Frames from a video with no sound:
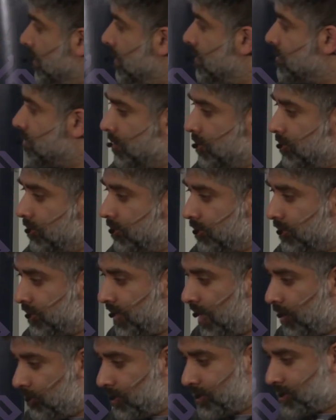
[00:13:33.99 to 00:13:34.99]
So
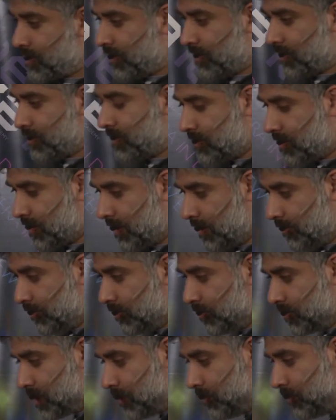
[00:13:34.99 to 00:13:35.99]
that was us.
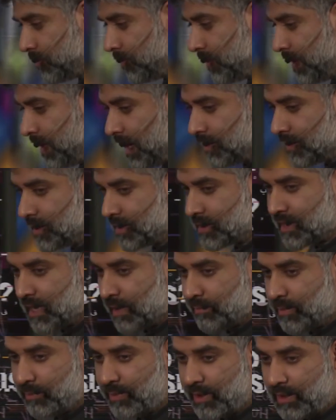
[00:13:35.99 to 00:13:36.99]
So we had this
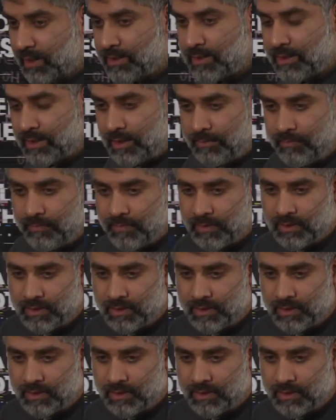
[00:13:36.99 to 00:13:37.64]
capability,